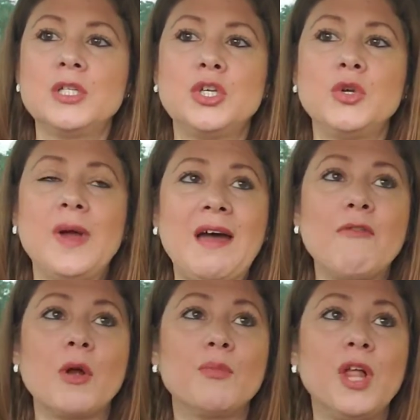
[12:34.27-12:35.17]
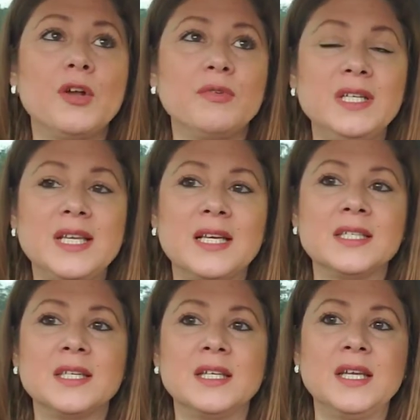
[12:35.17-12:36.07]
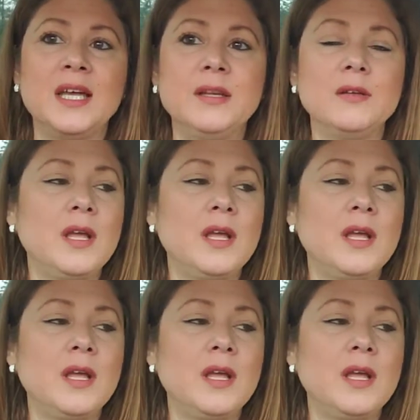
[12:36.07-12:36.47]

to have our blood retested again.